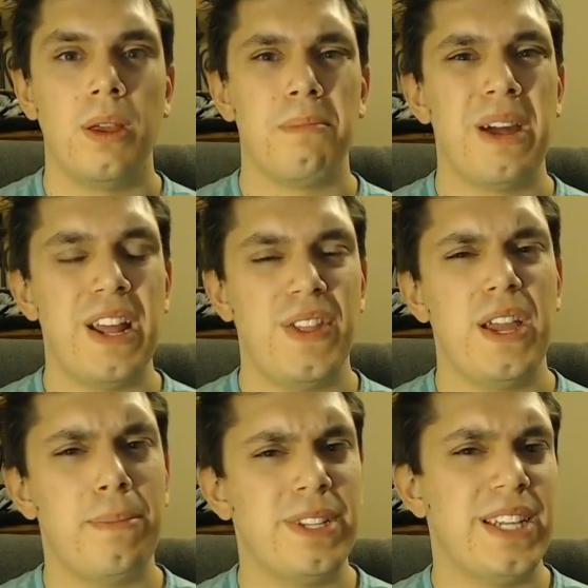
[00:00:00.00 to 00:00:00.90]
But I
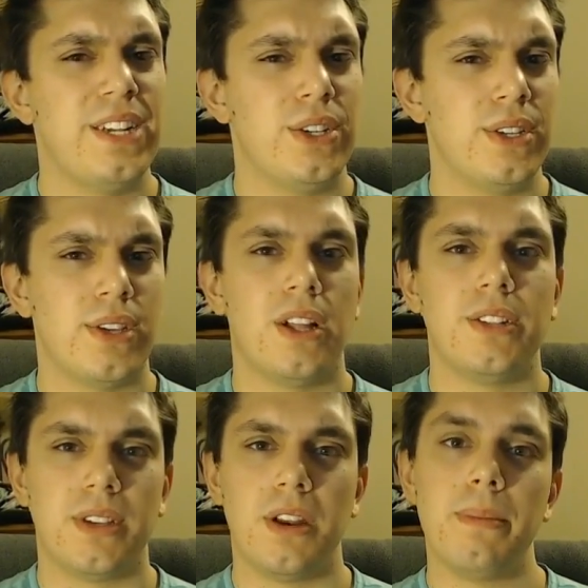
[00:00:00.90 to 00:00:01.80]
think potential is all
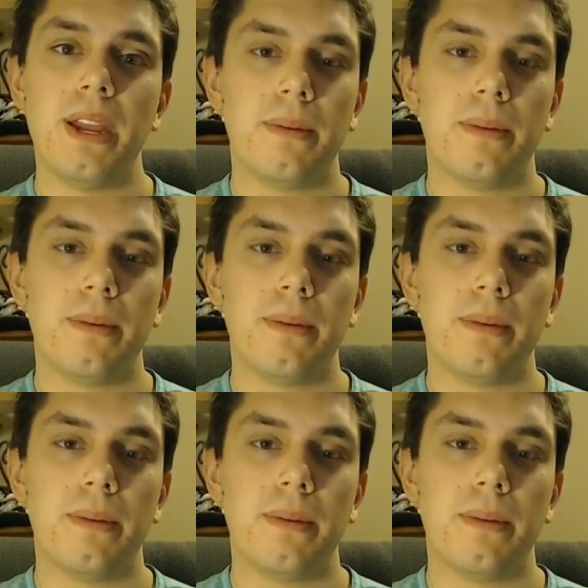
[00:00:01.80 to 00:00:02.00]
it's going to be.